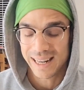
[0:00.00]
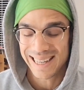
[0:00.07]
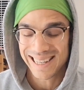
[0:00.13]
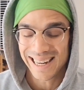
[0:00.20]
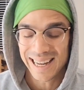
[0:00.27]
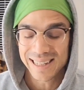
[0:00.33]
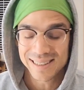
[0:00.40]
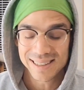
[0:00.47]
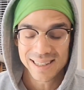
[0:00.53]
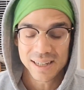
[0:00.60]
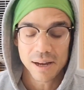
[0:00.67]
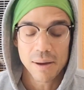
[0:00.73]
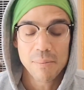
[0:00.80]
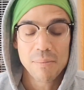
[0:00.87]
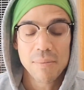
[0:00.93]

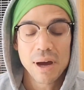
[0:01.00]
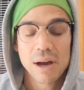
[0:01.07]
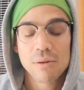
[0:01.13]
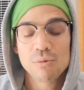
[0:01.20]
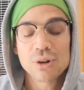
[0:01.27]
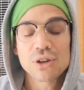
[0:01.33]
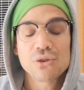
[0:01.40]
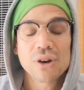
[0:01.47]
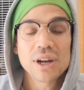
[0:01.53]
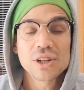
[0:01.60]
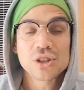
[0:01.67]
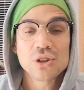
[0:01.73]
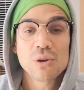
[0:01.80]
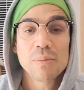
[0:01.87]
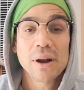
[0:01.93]
legalizing
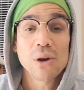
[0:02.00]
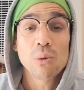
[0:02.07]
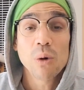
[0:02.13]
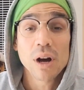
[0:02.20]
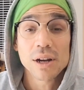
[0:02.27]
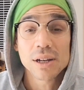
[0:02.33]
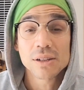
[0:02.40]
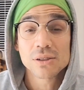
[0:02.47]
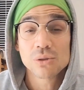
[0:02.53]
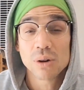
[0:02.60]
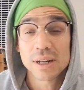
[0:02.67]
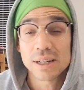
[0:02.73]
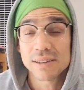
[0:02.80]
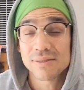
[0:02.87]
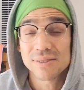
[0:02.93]
recreational marijuana in
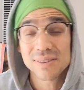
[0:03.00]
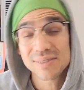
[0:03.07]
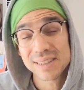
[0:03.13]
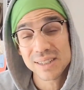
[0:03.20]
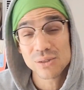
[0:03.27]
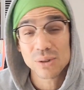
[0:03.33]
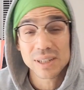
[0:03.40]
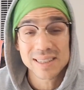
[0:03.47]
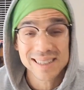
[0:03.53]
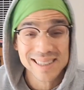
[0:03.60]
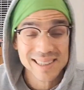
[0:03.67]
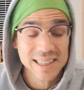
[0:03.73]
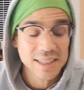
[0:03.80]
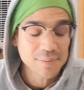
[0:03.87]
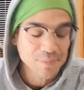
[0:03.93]
2015,
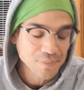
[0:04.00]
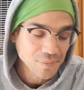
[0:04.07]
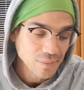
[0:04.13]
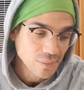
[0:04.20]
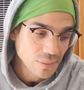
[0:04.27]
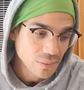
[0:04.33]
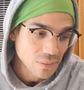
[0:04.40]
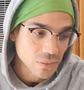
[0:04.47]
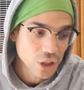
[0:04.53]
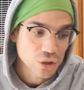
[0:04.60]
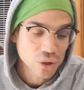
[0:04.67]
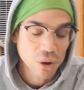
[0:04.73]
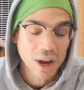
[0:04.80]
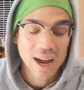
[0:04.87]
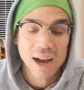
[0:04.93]
2016.
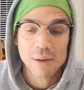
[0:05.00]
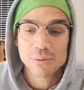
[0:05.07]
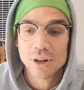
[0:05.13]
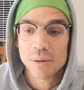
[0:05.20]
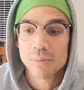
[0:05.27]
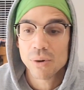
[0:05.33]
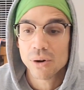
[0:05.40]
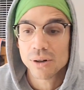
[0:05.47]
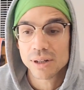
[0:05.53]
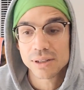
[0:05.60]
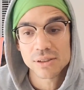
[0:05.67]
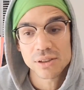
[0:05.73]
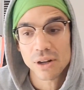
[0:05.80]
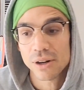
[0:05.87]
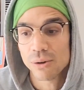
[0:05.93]
So I hopped on board
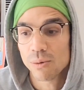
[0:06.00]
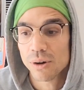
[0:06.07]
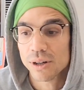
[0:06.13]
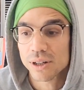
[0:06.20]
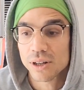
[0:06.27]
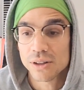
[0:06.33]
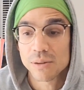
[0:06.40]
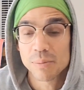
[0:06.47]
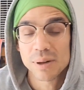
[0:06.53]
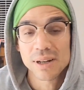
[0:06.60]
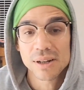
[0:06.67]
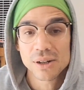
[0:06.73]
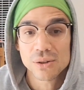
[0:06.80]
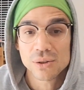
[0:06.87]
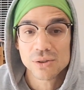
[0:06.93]
and started working on the
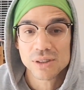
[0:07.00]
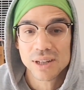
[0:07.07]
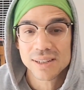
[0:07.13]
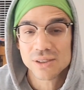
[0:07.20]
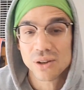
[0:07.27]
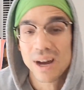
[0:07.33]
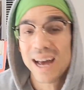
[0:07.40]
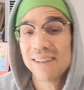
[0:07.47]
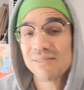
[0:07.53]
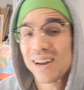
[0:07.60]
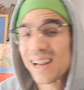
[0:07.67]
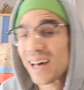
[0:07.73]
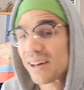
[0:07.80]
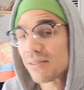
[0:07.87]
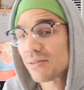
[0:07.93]
political side. So I have a
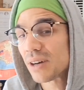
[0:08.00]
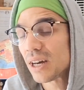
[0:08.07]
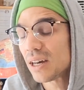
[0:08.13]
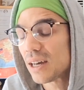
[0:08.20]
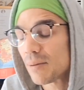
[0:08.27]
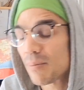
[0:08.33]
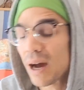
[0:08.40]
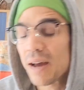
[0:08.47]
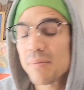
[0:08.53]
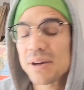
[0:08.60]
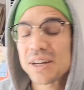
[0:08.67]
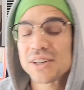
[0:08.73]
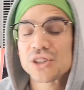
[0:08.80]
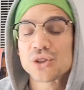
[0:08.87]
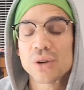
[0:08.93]
lot of my
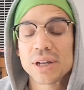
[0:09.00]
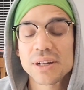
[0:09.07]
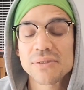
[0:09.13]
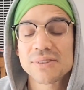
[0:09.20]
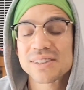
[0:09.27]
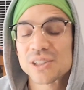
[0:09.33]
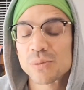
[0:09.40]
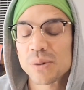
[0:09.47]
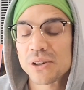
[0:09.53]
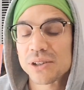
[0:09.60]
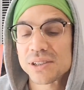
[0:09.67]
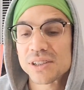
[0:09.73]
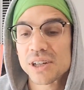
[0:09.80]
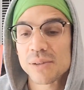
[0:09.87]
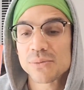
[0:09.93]
administrative
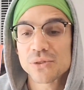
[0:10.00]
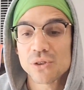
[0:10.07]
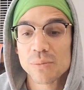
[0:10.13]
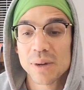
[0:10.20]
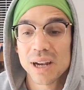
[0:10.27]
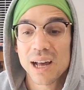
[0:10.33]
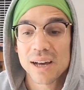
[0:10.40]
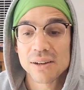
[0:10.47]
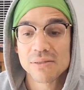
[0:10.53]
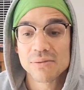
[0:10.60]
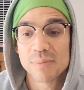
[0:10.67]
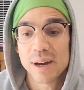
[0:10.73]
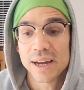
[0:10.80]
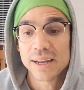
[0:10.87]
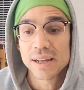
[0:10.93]
experience comes from a lot
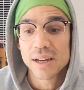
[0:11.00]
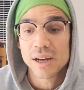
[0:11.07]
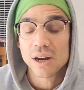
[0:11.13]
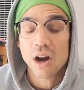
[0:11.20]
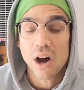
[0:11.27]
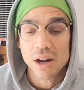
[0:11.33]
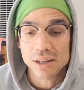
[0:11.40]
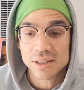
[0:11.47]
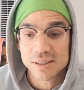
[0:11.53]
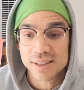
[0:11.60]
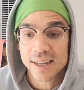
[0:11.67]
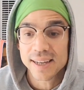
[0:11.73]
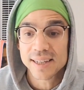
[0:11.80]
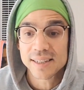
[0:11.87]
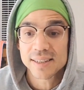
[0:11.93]
of my college
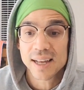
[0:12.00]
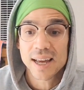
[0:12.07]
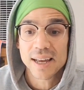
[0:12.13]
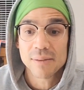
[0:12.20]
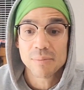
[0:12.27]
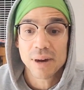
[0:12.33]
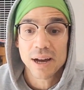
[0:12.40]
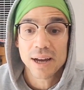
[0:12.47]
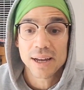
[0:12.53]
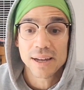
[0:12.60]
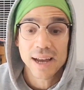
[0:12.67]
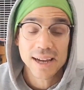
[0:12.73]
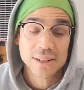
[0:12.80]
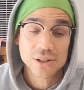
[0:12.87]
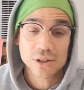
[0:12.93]
days and my
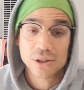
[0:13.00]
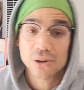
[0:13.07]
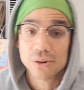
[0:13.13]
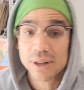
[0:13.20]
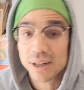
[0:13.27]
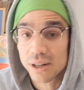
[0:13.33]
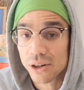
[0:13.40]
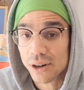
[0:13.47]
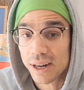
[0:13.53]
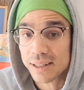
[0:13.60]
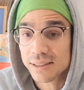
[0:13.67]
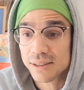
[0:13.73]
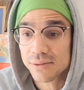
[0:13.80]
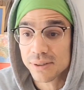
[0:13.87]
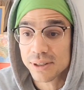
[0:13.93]
extracurricular
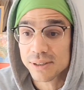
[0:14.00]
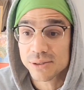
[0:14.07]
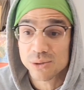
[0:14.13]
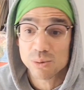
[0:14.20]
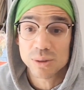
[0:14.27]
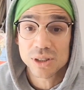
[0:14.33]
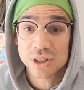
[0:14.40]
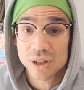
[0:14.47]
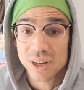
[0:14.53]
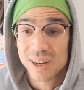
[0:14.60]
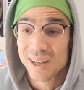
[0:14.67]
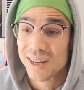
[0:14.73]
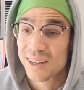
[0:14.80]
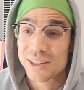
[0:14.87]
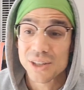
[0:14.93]
activities, which,
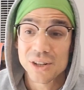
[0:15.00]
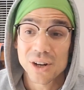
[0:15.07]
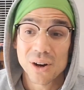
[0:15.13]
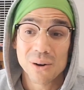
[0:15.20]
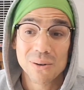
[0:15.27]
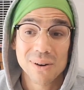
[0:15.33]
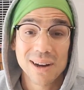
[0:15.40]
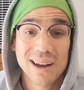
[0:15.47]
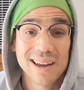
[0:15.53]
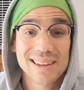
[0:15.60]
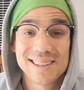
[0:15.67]
you know,